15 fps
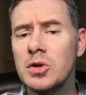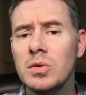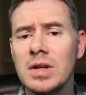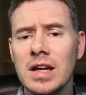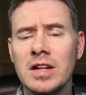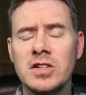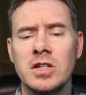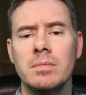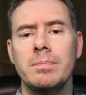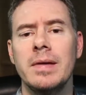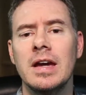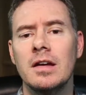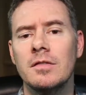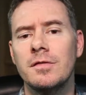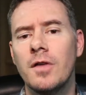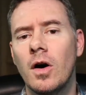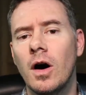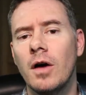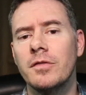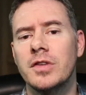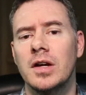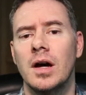need to be
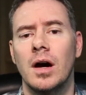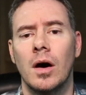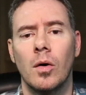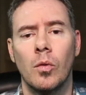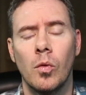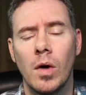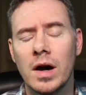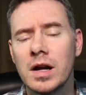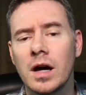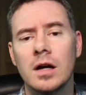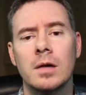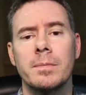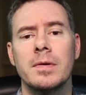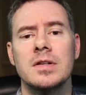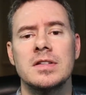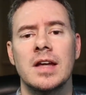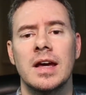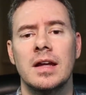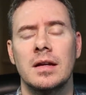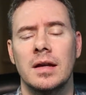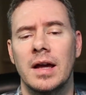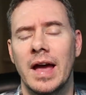involved
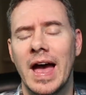100%